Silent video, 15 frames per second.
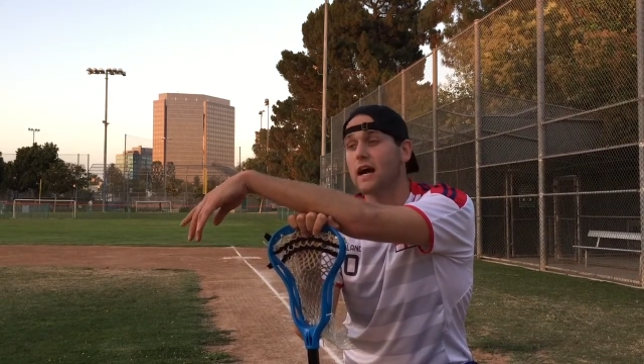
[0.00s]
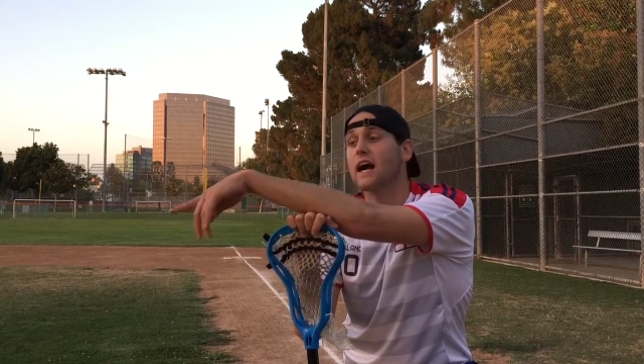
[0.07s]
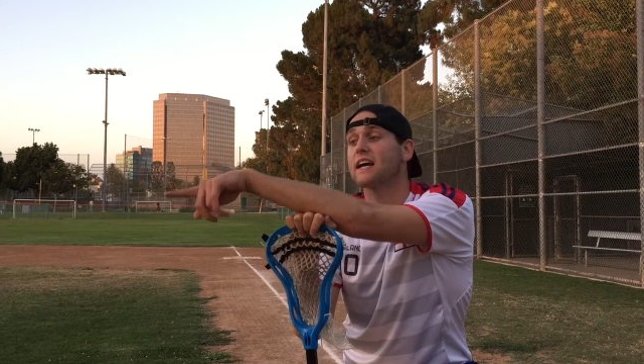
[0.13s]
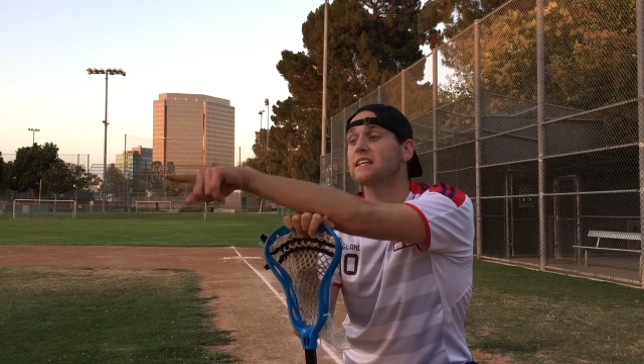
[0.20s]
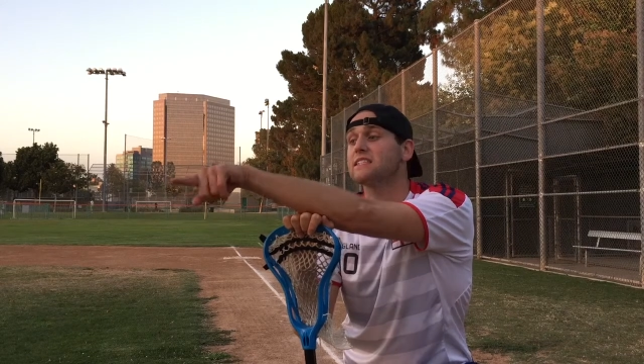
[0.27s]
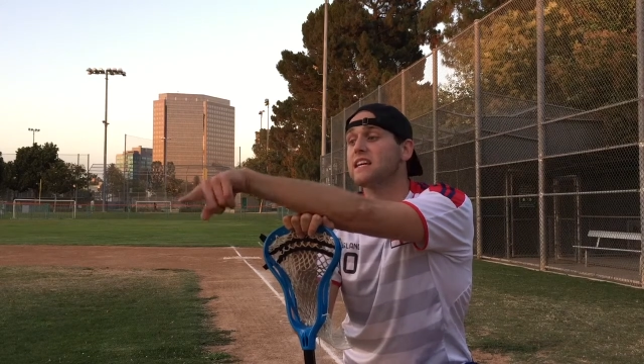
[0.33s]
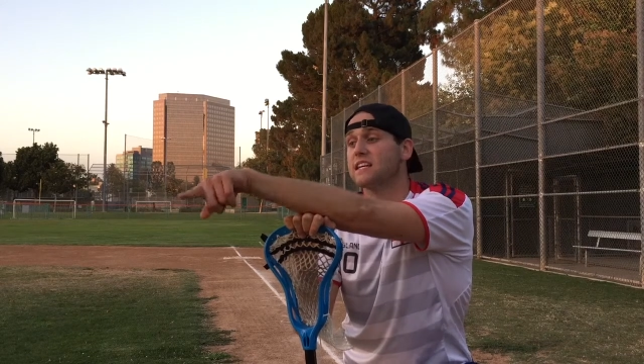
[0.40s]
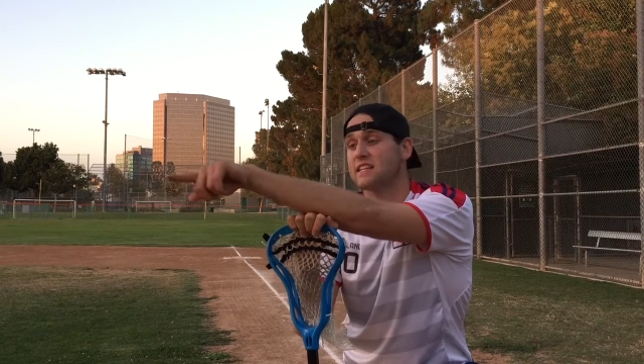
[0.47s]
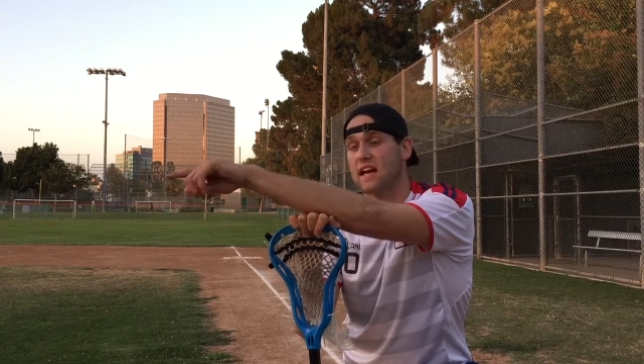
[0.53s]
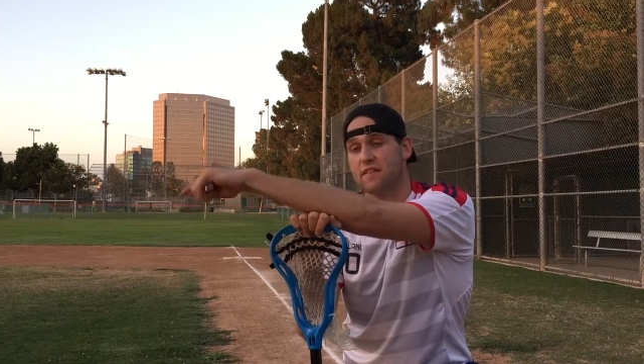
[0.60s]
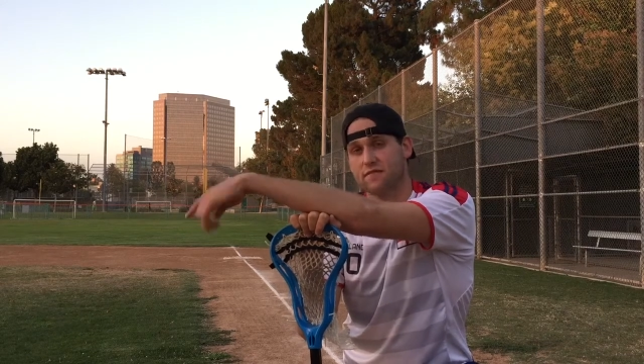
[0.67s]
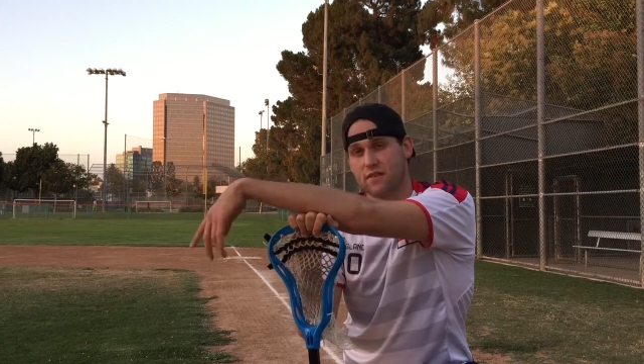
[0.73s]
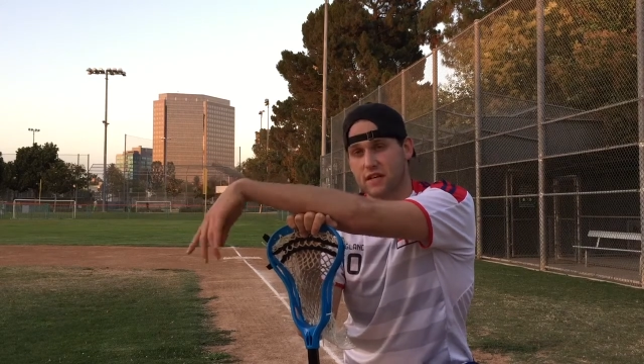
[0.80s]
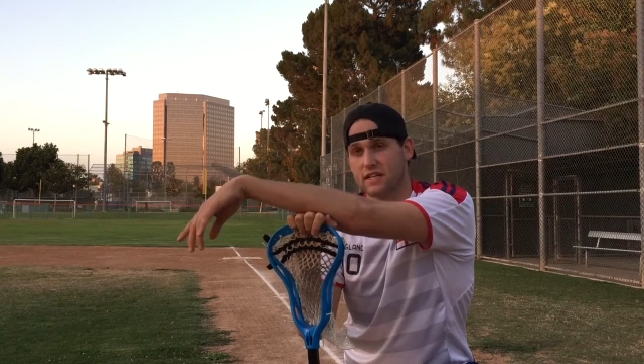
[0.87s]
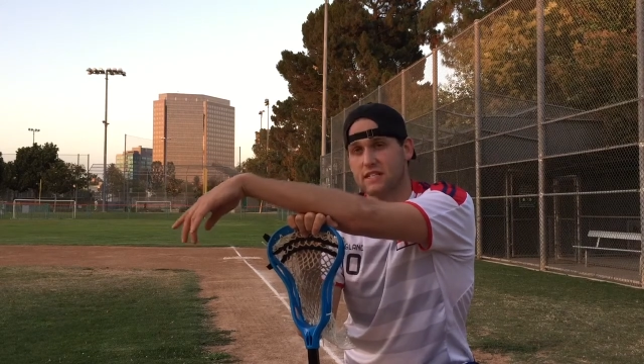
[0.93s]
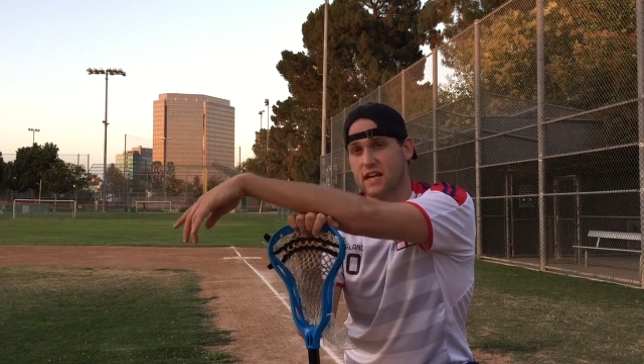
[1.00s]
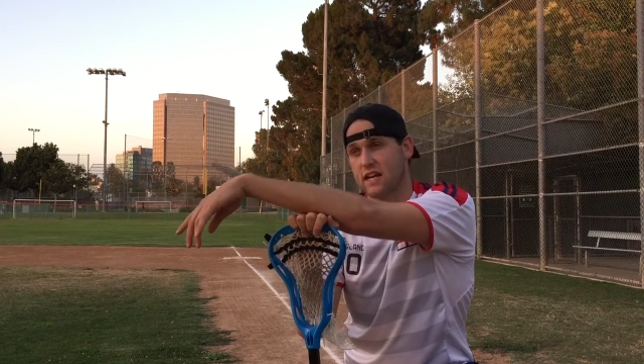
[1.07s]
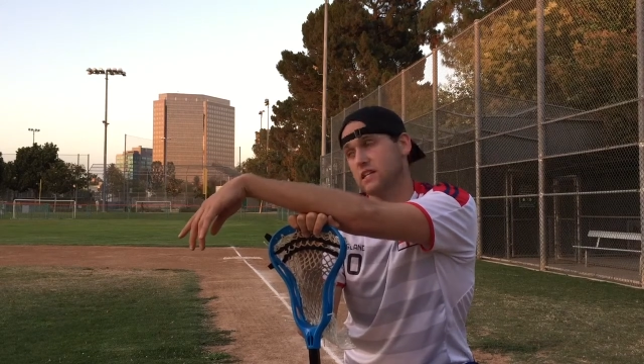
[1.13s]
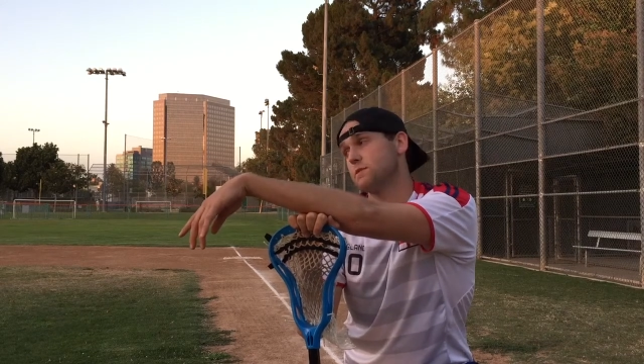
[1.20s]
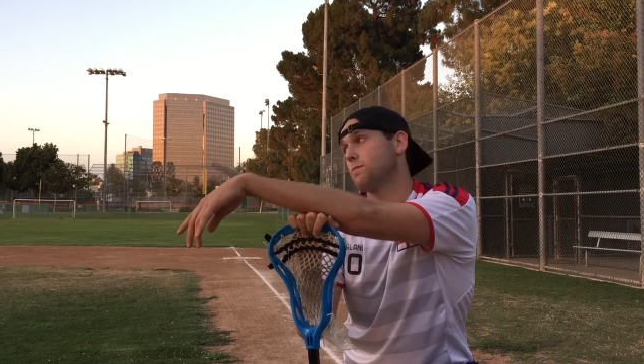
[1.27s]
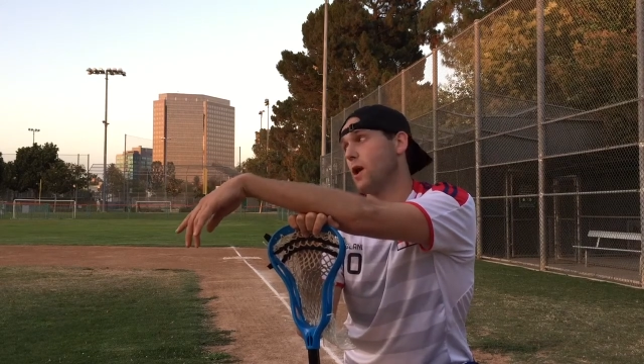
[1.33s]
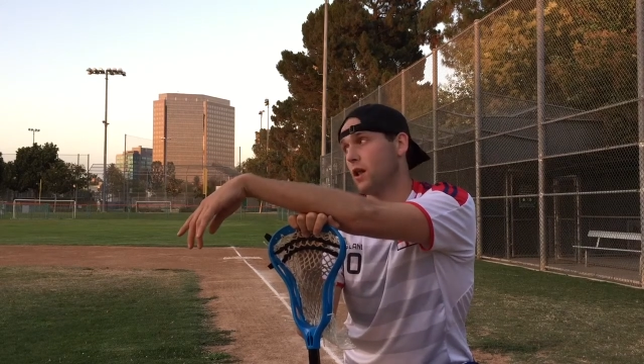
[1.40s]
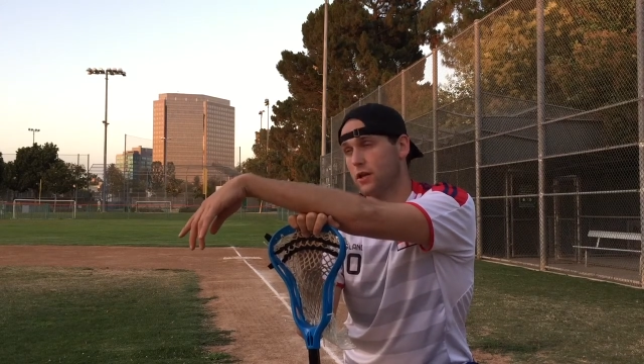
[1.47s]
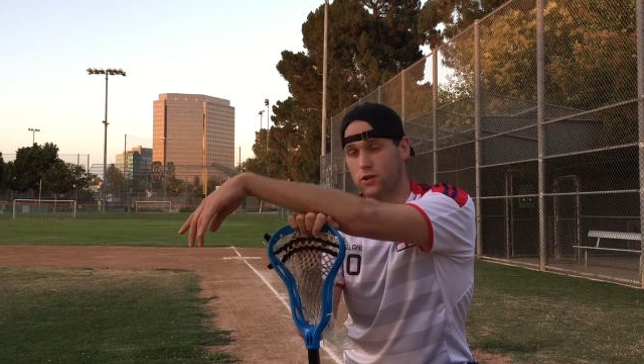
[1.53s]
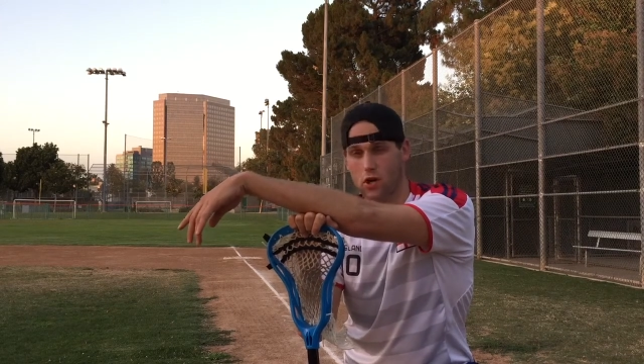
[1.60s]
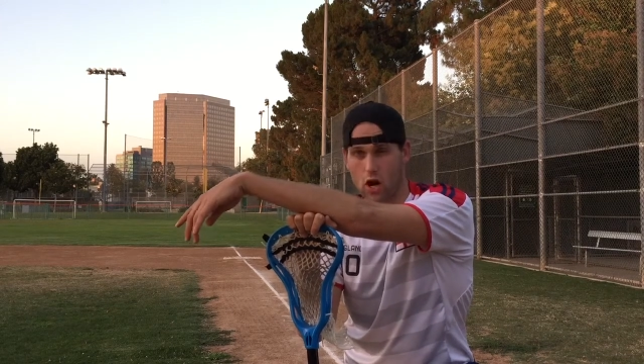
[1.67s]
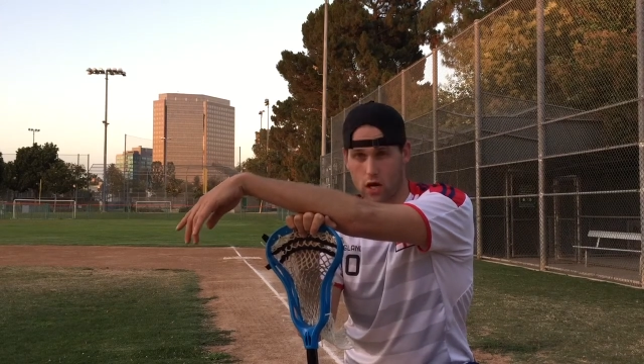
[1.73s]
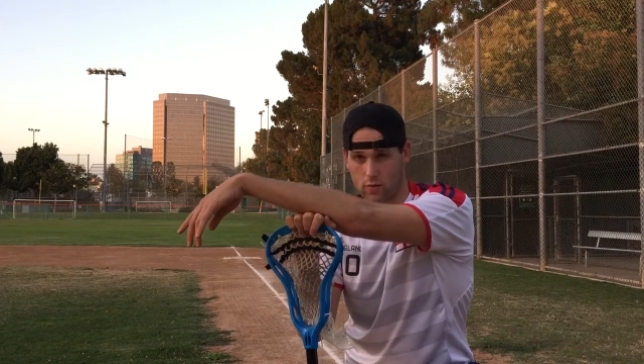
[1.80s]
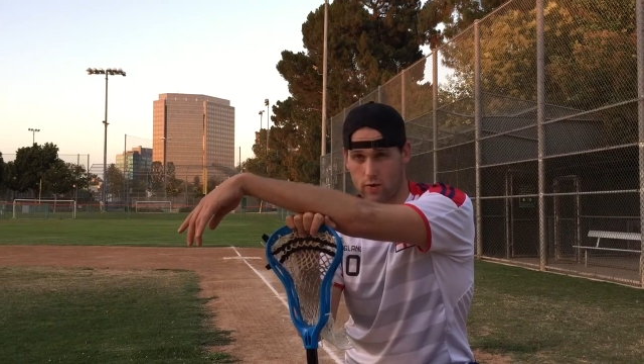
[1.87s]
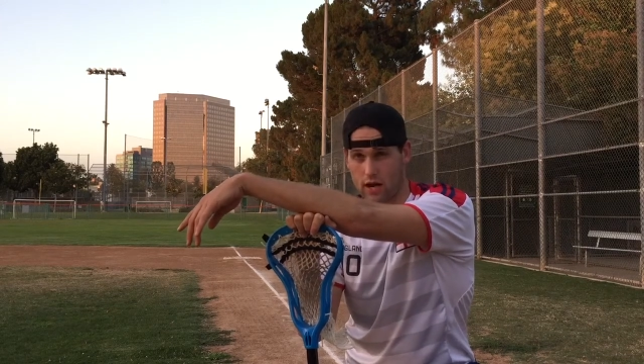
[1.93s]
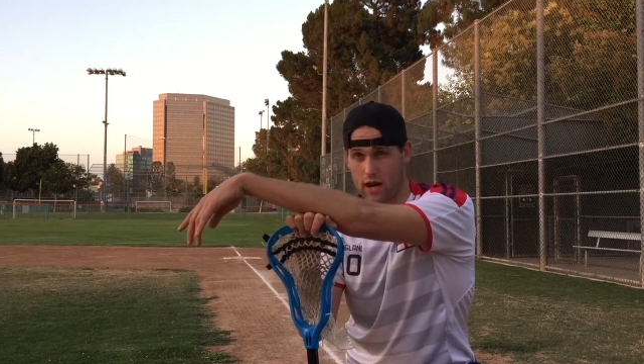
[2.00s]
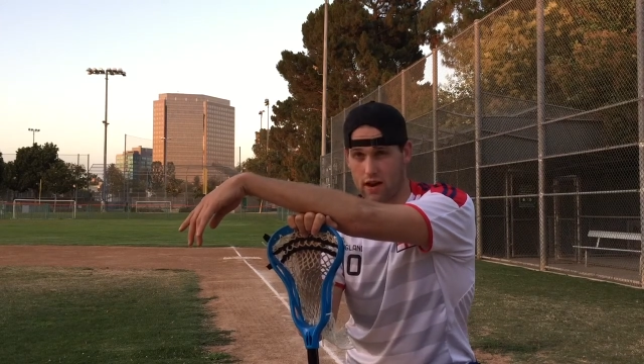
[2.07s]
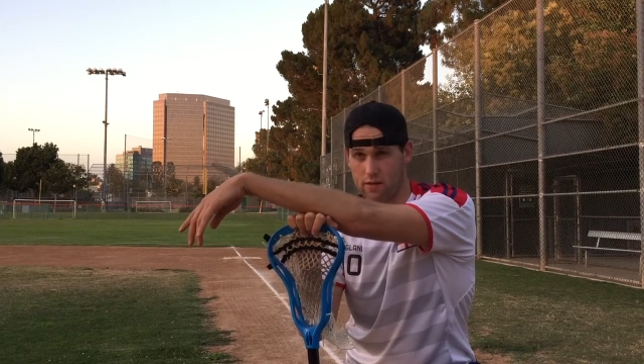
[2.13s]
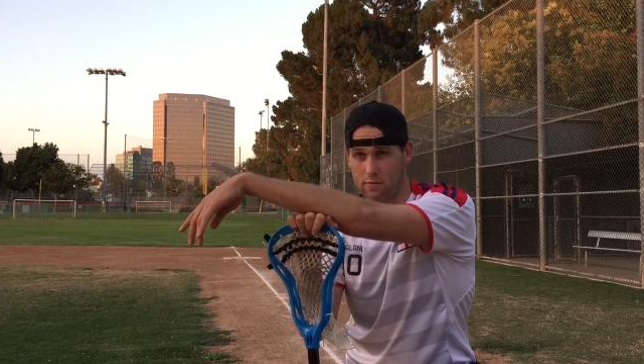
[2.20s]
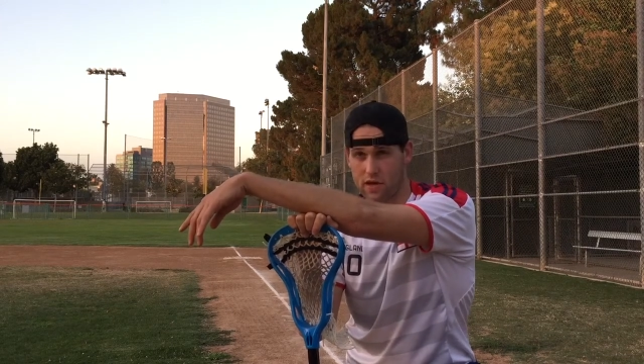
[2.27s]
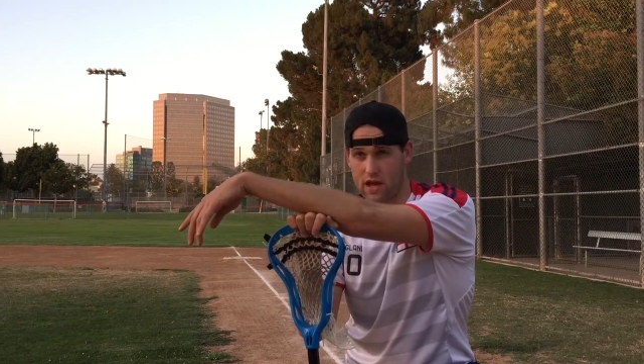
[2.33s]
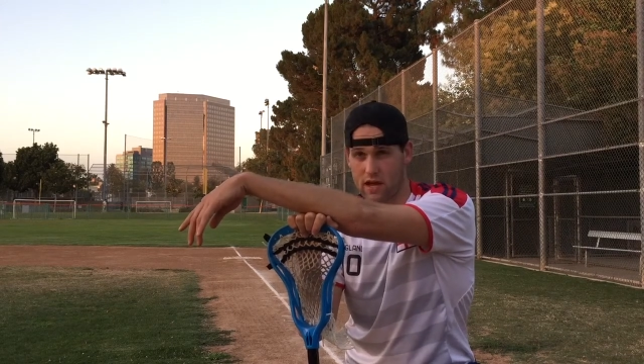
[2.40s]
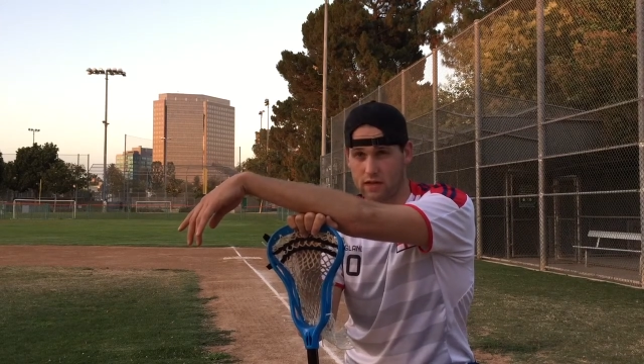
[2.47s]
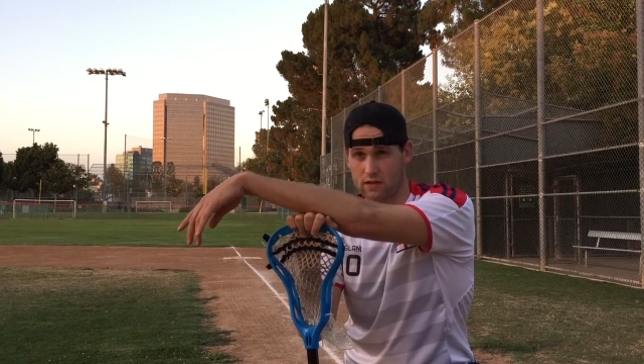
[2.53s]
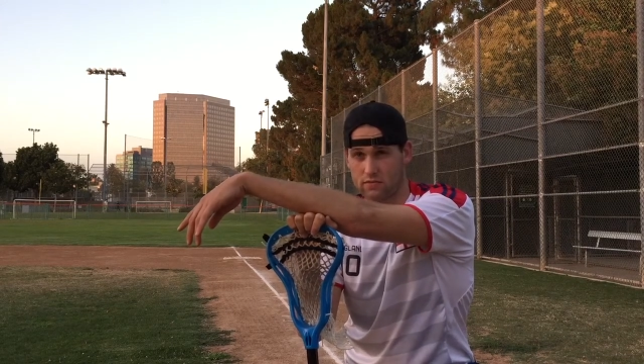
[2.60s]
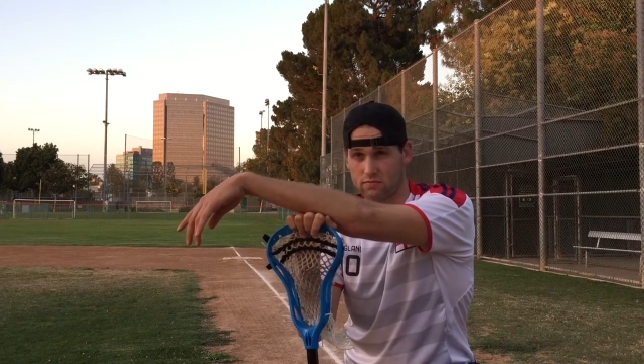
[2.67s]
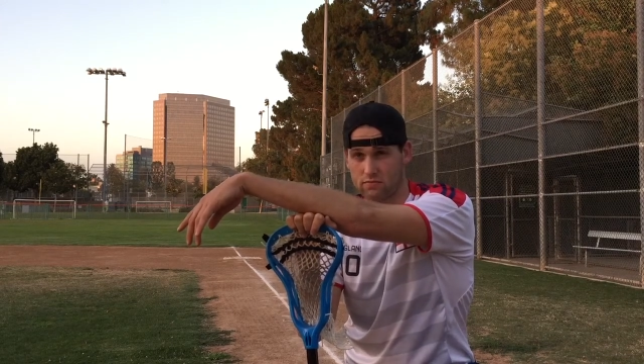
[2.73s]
I can take that fucking tennis ball and knock one out of the pack.